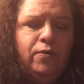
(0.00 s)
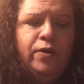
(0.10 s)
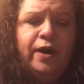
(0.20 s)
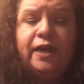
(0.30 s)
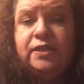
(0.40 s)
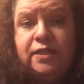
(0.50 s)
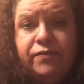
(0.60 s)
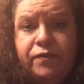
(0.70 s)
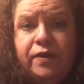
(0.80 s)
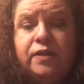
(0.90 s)
or hasn't
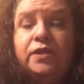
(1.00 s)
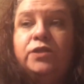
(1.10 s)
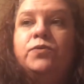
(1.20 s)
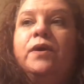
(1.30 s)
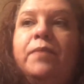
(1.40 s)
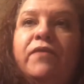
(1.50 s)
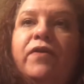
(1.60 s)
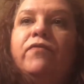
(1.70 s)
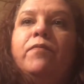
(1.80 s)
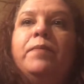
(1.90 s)
ever felt this way. But have
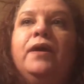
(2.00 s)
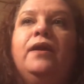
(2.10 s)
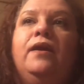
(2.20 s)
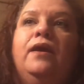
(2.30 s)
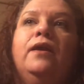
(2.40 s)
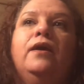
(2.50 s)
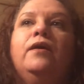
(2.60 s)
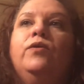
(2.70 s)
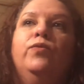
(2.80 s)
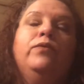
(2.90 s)
you ever been in
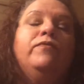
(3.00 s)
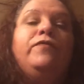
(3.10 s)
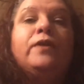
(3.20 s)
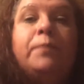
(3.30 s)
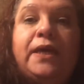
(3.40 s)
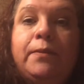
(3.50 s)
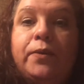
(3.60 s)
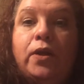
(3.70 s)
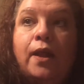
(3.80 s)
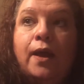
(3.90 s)
a room full of
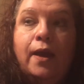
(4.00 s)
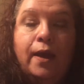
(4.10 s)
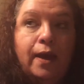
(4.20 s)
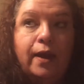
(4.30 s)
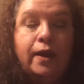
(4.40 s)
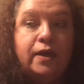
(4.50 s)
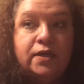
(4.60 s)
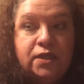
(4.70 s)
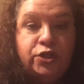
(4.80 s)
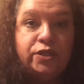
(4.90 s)
people
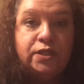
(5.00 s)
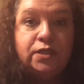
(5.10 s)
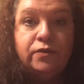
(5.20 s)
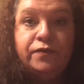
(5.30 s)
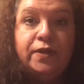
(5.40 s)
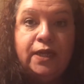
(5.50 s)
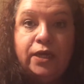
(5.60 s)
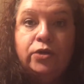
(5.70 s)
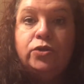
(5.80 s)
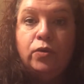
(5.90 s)
and you still feel
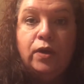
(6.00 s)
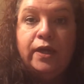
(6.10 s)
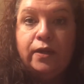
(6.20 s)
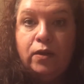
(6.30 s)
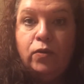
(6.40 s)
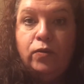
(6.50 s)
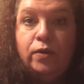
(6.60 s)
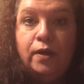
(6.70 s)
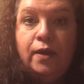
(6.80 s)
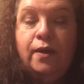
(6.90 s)
like you're totally
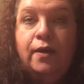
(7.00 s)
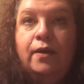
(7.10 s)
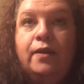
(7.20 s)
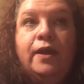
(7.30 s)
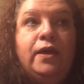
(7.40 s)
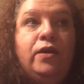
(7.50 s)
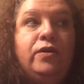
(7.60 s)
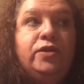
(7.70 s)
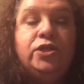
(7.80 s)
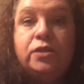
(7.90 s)
alone? Like
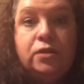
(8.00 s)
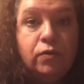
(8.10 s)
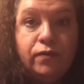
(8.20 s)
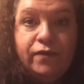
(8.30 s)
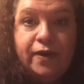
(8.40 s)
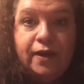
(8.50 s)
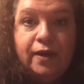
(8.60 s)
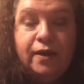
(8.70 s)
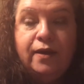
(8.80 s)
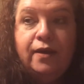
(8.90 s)
you just don't fit
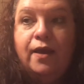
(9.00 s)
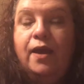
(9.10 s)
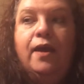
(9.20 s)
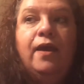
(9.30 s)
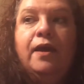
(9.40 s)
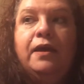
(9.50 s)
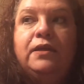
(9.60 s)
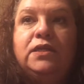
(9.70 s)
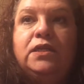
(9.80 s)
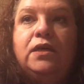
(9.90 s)
in,
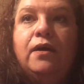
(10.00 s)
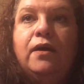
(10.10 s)
and